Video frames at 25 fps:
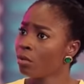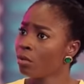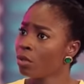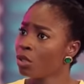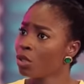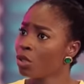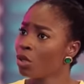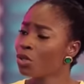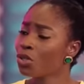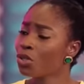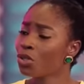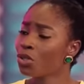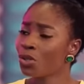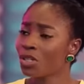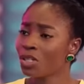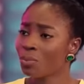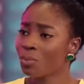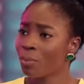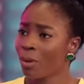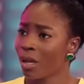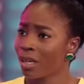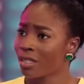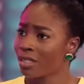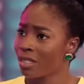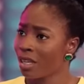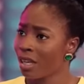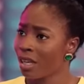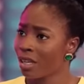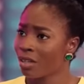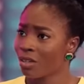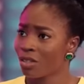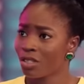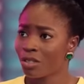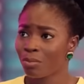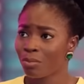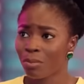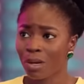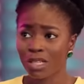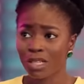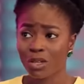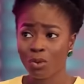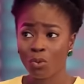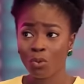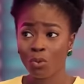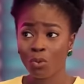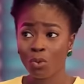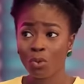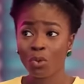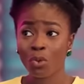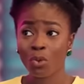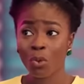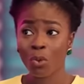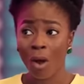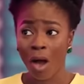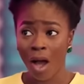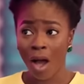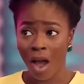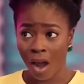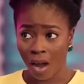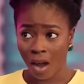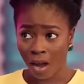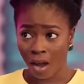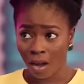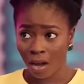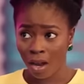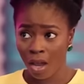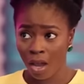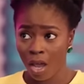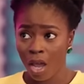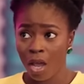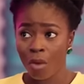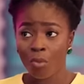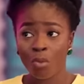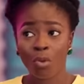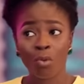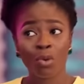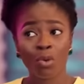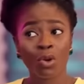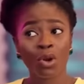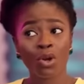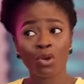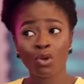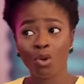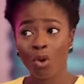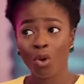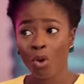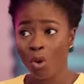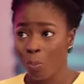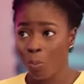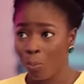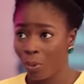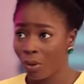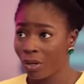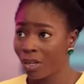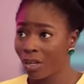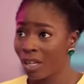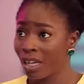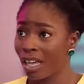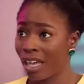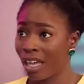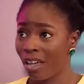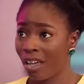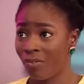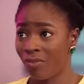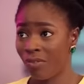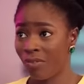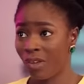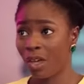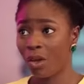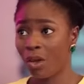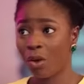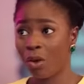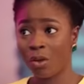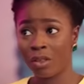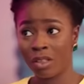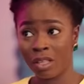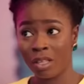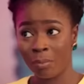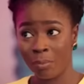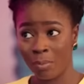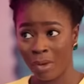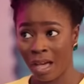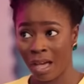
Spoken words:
With all due respect, sir, it doesn't matter who you are. We will not open the cafe or the